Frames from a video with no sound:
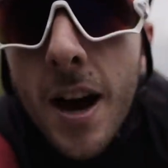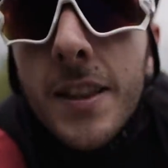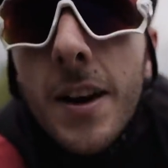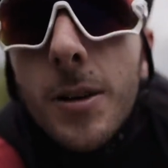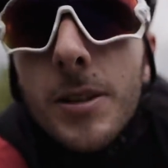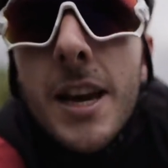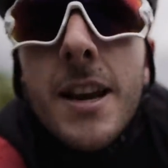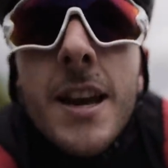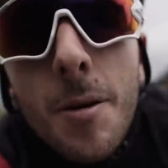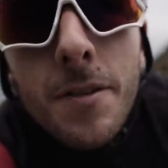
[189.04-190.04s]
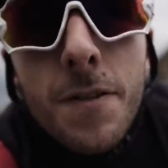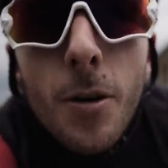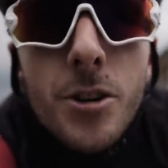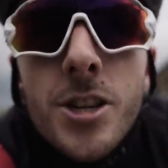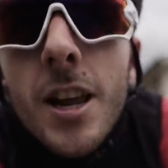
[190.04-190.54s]
height dialed in. Now,
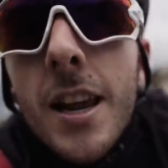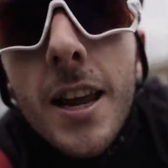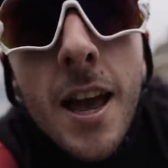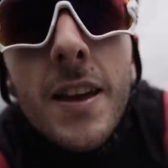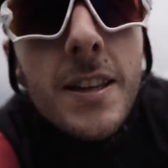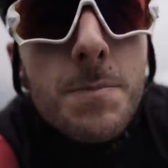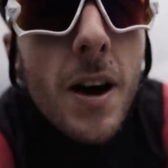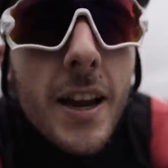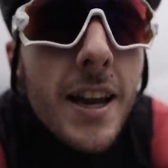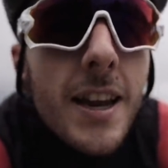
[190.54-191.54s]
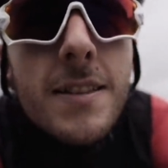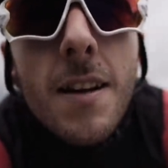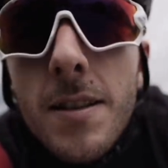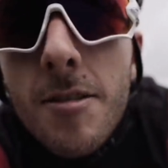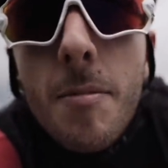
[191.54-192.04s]
unfortunately, this bike is
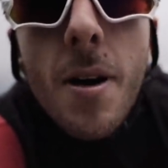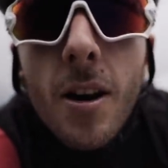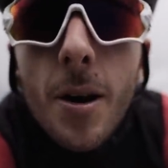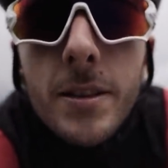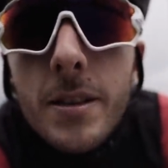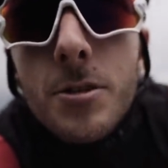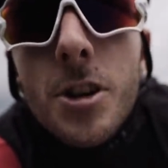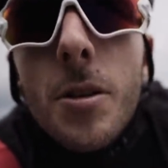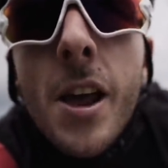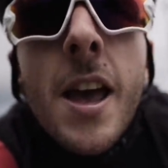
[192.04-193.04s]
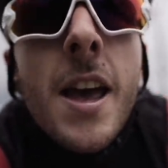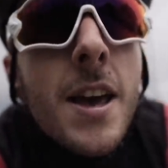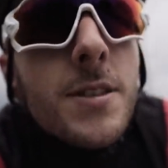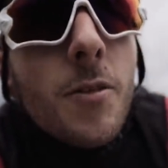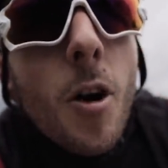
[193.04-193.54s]
under embargo until June,
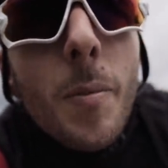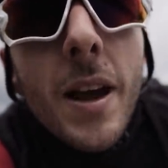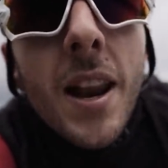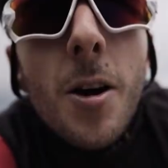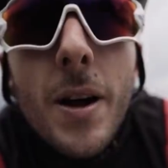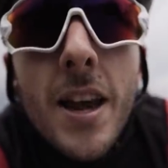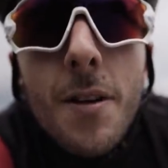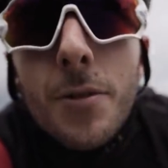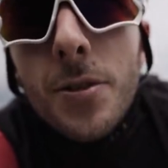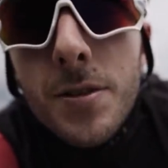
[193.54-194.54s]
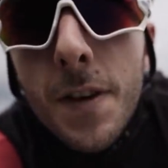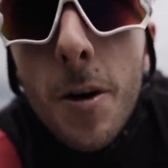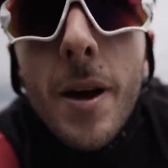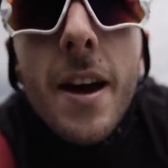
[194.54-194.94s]
so I've got to be a little bit careful not to film